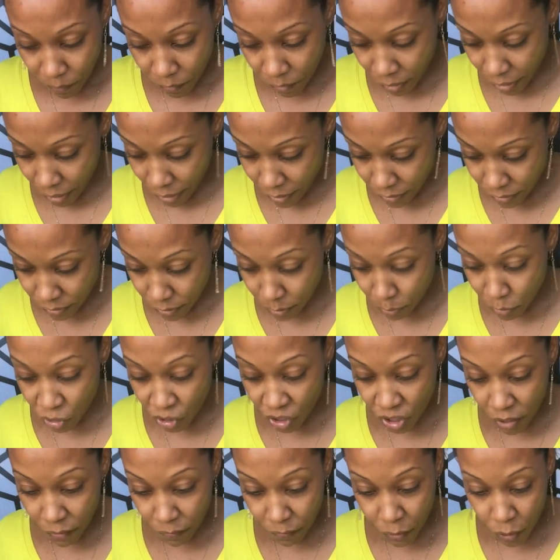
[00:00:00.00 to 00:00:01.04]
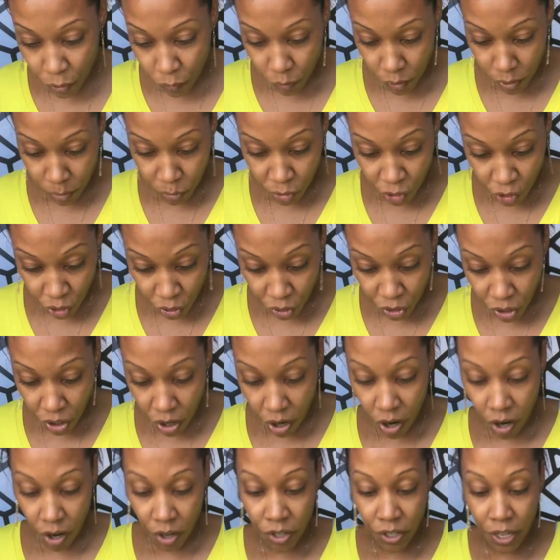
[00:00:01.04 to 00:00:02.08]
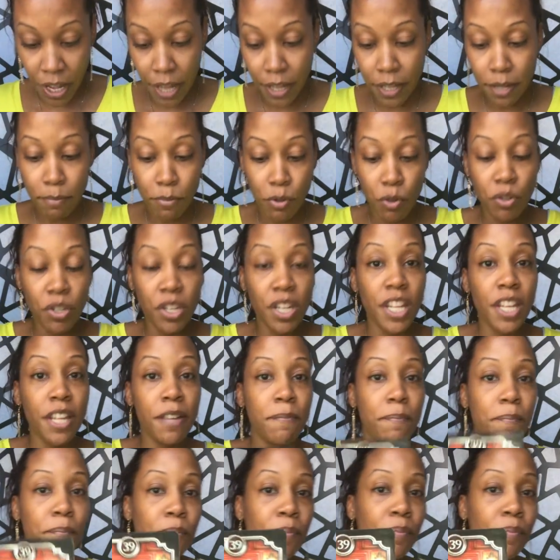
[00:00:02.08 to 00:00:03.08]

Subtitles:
Okay, so let me just get a feel for it. Let me show you the card. You got community.